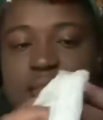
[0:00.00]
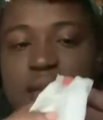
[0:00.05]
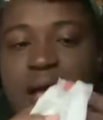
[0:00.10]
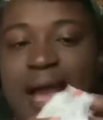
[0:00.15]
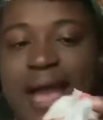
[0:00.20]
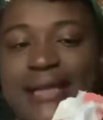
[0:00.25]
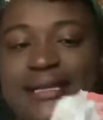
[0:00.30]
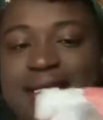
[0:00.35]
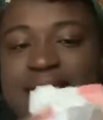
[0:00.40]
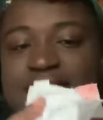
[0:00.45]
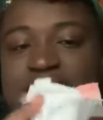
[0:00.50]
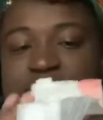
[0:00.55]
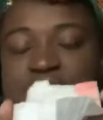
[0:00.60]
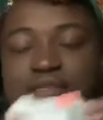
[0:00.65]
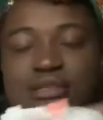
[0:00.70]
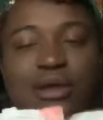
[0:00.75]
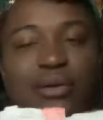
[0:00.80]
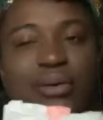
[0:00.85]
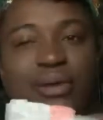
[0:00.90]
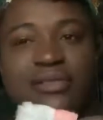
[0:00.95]
I did this
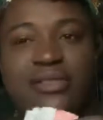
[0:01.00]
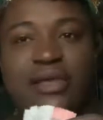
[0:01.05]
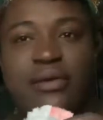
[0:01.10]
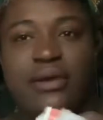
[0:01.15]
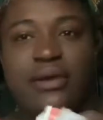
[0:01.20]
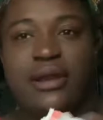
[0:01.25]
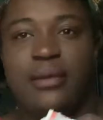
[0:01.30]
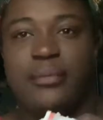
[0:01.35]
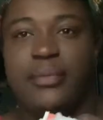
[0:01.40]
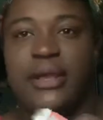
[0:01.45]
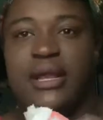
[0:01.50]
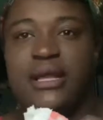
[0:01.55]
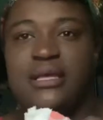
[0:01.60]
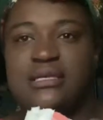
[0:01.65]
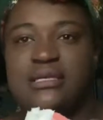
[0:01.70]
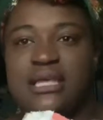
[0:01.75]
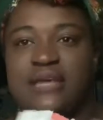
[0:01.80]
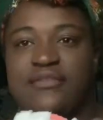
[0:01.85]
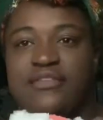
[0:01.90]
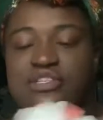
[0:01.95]
knowing they were going to
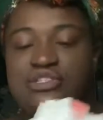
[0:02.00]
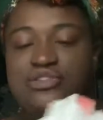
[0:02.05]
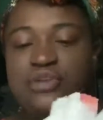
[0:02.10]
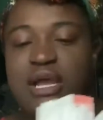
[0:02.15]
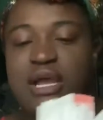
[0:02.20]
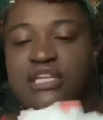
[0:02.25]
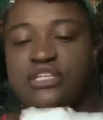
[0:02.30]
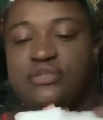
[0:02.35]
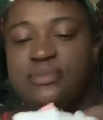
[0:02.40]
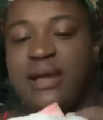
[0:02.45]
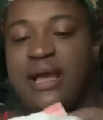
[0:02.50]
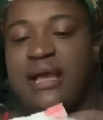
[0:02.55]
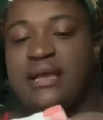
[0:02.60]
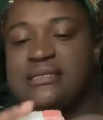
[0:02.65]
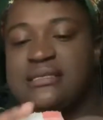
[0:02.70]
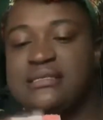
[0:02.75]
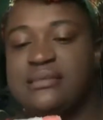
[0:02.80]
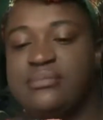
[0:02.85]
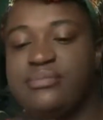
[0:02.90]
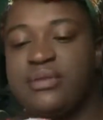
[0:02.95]
give us trash bags,
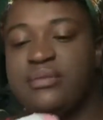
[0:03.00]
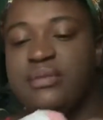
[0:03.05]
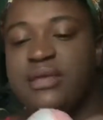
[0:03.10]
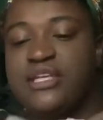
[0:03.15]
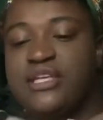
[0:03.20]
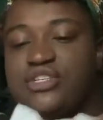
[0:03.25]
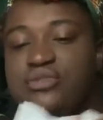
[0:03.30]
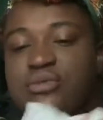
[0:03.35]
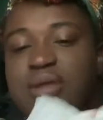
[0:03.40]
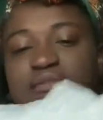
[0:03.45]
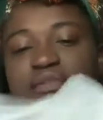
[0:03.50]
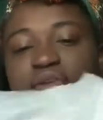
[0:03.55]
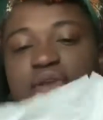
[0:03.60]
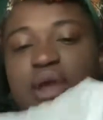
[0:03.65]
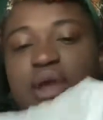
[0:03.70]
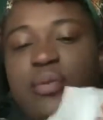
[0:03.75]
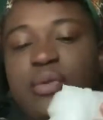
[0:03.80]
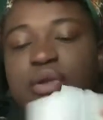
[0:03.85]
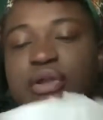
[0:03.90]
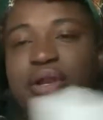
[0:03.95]
simply because you never know
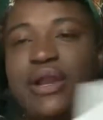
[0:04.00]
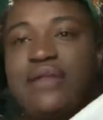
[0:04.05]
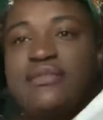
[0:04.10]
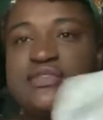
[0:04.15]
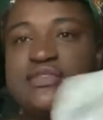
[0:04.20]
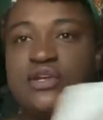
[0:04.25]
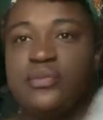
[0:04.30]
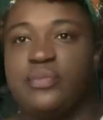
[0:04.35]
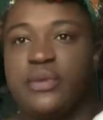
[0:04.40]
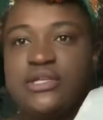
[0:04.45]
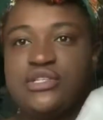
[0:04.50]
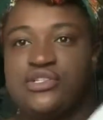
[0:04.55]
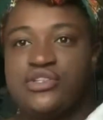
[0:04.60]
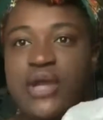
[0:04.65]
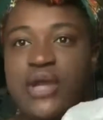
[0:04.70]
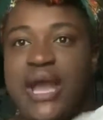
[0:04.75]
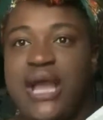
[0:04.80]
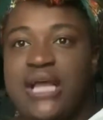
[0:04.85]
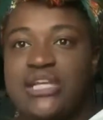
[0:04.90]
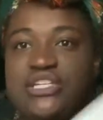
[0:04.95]
when you're going to have surplus
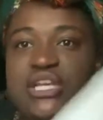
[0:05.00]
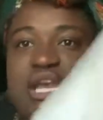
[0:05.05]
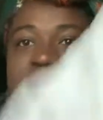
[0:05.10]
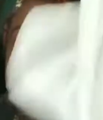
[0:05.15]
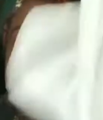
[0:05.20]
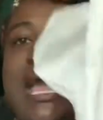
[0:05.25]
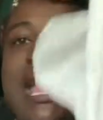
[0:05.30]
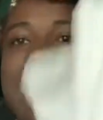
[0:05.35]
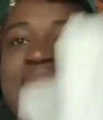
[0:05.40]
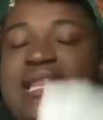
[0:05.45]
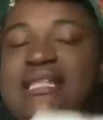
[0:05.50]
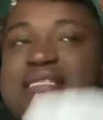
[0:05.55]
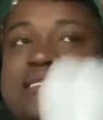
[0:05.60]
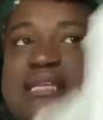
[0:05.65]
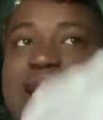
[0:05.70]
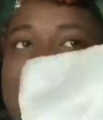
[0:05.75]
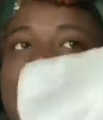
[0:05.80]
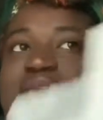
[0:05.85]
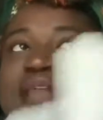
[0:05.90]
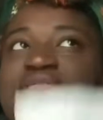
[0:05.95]
trash, and it's
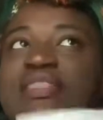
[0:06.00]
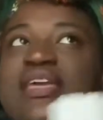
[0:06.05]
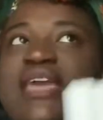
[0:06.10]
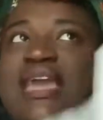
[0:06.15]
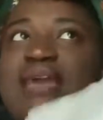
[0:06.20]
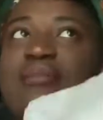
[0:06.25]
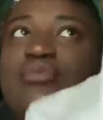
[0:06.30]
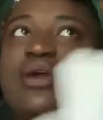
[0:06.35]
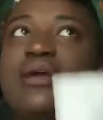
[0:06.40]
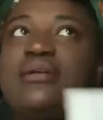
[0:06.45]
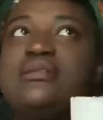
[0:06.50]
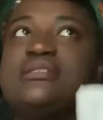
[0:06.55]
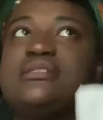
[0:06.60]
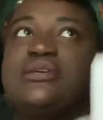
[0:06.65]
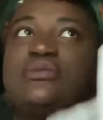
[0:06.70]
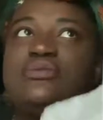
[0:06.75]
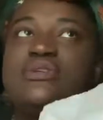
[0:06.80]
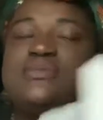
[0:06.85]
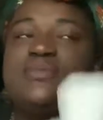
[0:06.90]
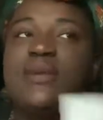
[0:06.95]
not the campground's
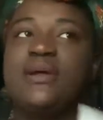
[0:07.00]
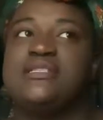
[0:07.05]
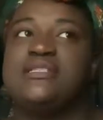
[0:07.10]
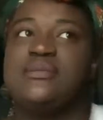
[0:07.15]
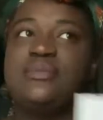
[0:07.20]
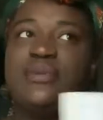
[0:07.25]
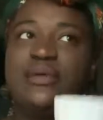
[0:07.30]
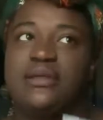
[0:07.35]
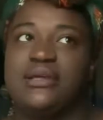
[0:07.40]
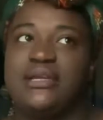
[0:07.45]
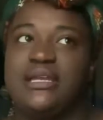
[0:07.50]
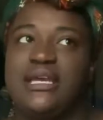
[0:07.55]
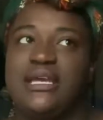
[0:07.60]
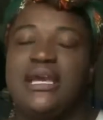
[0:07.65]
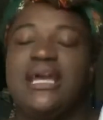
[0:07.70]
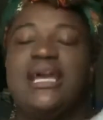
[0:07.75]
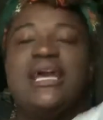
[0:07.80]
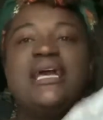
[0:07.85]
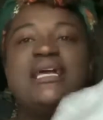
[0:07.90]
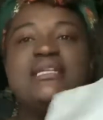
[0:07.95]
responsibility
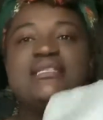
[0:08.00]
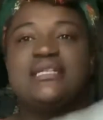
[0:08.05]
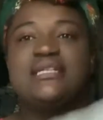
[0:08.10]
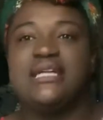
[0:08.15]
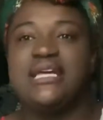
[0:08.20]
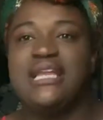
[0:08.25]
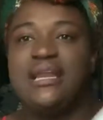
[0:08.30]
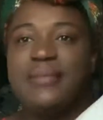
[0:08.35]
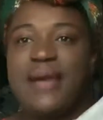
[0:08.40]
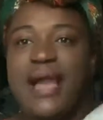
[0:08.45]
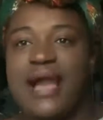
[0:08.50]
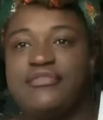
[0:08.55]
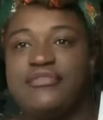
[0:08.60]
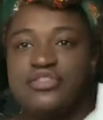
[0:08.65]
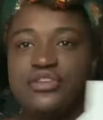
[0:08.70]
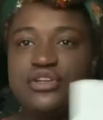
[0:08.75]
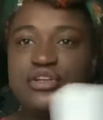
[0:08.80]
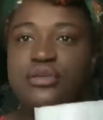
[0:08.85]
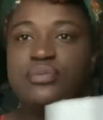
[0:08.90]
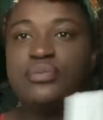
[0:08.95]
to clean up after
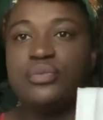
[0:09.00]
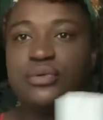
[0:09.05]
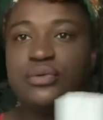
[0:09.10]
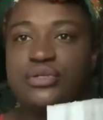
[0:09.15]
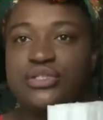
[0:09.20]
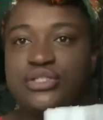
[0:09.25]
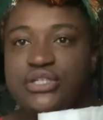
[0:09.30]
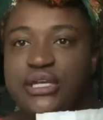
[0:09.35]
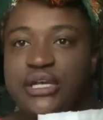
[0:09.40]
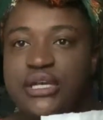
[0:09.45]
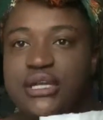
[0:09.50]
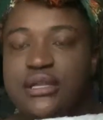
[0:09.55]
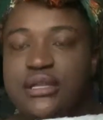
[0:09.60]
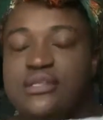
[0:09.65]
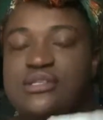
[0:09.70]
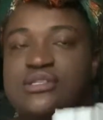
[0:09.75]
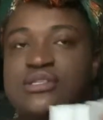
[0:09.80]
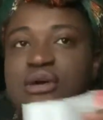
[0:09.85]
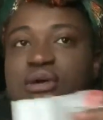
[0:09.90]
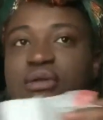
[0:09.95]
your bullshit.
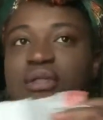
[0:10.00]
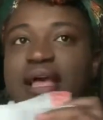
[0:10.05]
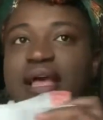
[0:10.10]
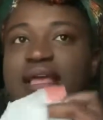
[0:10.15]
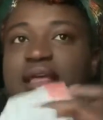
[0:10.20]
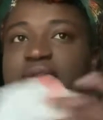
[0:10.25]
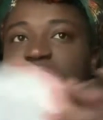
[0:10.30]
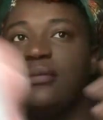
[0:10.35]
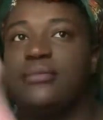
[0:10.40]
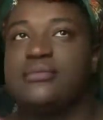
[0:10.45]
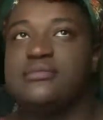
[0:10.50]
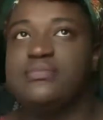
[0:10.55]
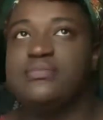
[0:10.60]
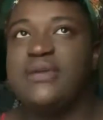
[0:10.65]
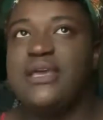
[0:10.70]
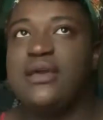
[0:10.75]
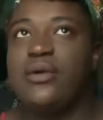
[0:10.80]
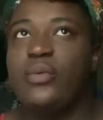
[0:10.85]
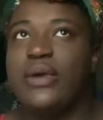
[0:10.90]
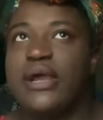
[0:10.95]
So like, be
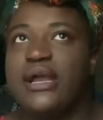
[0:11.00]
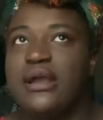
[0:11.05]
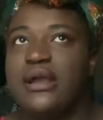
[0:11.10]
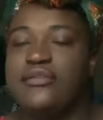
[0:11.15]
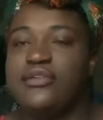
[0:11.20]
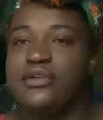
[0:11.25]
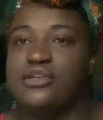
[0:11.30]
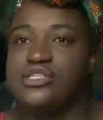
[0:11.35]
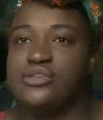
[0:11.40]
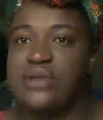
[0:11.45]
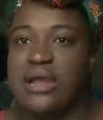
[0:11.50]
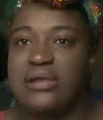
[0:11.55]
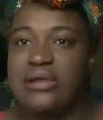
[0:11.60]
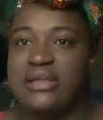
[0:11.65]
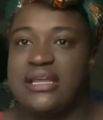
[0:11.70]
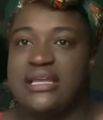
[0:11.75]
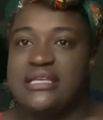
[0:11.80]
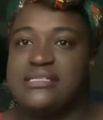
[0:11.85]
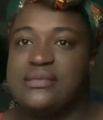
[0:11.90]
aware of your surroundings,